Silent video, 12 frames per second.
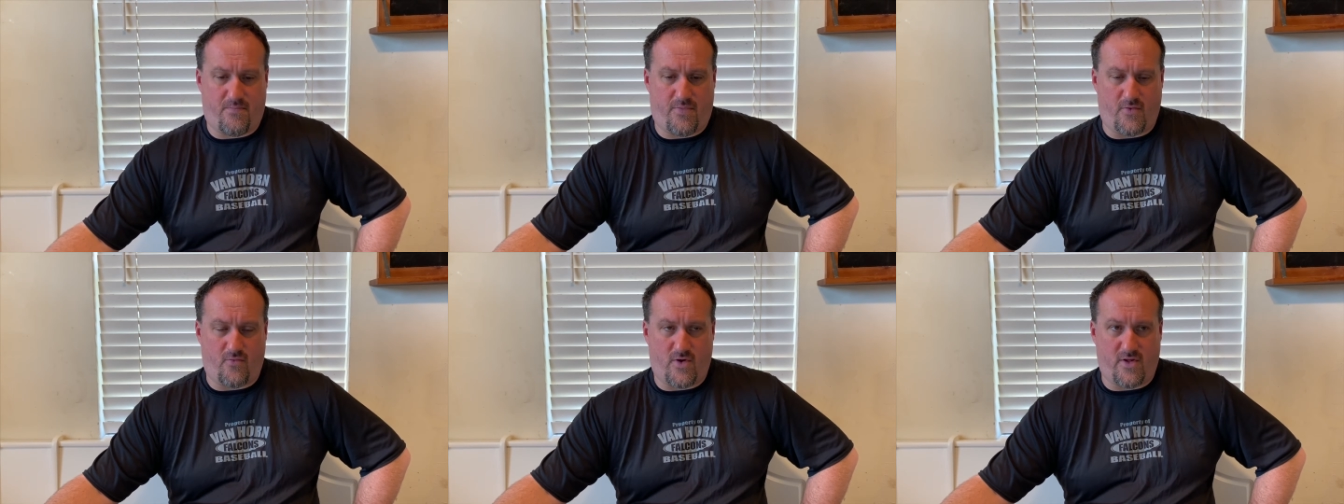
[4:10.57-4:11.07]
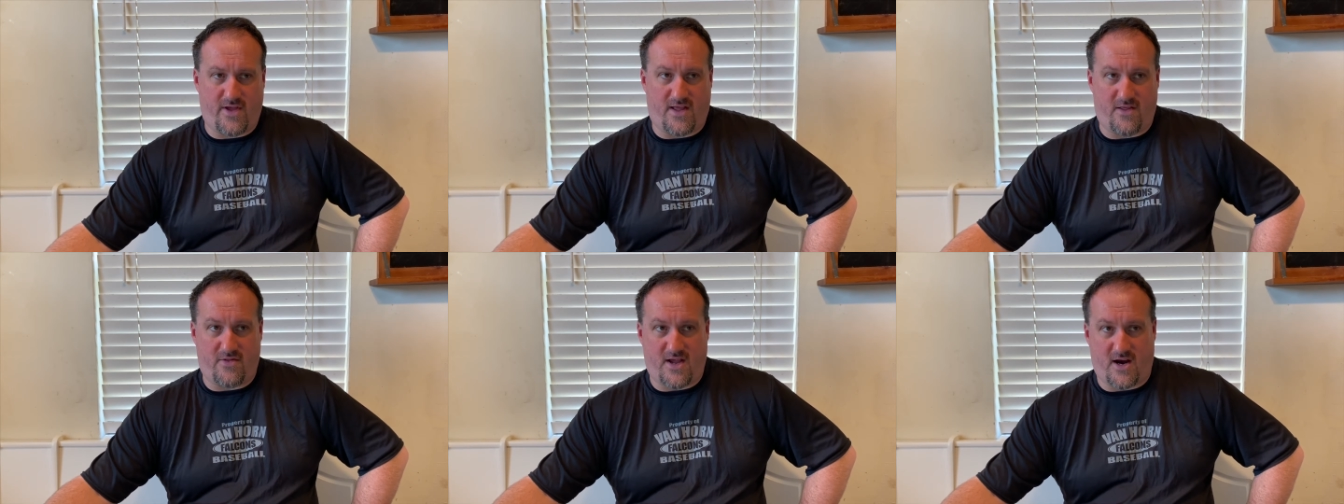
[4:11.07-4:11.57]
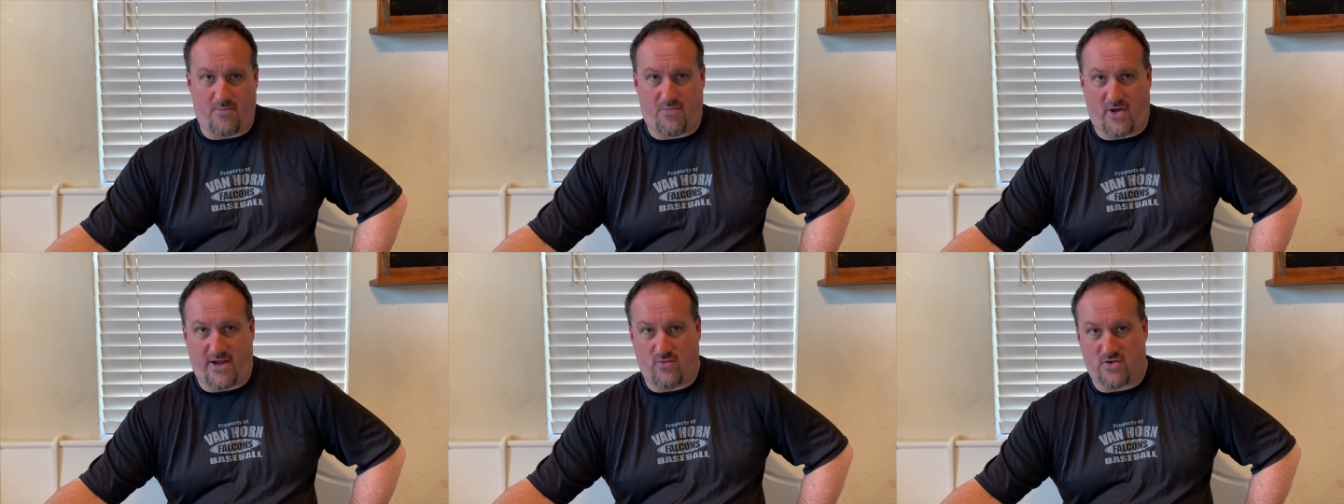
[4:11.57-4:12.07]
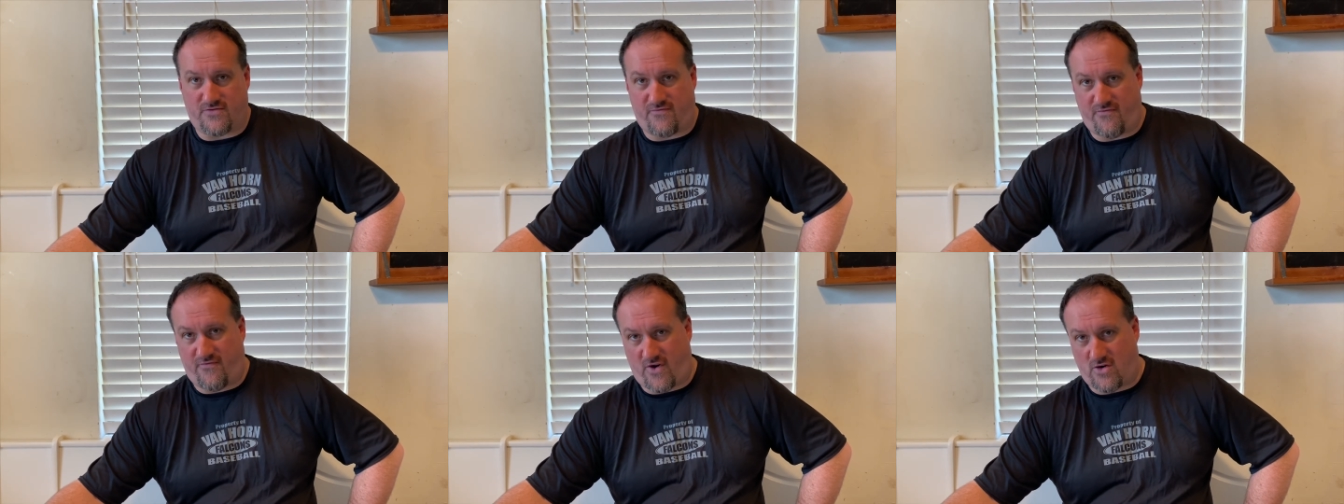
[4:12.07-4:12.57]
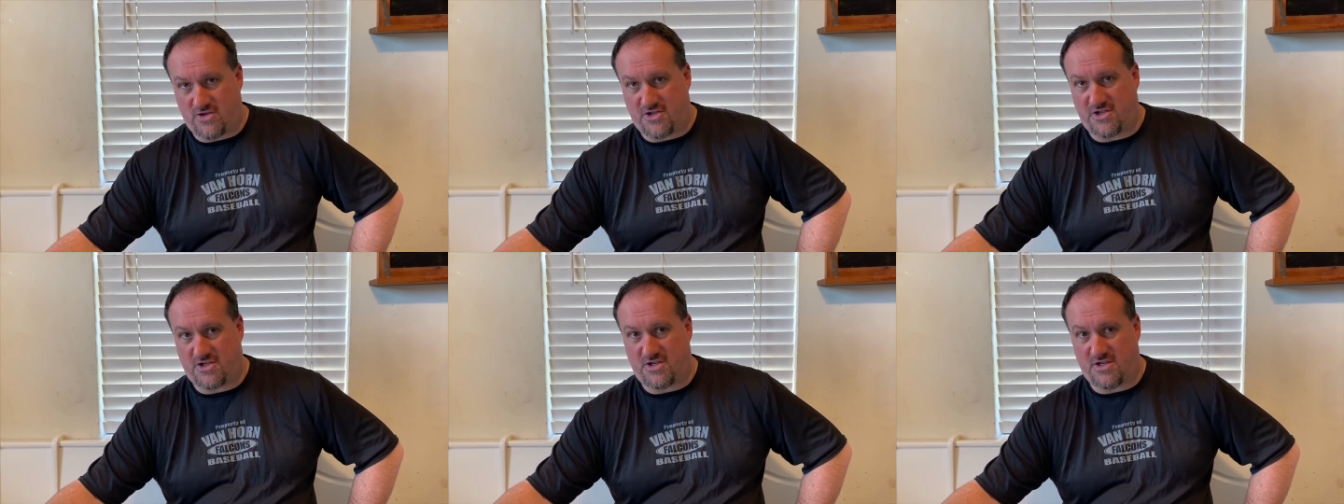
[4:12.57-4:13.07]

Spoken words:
really, the airplane was first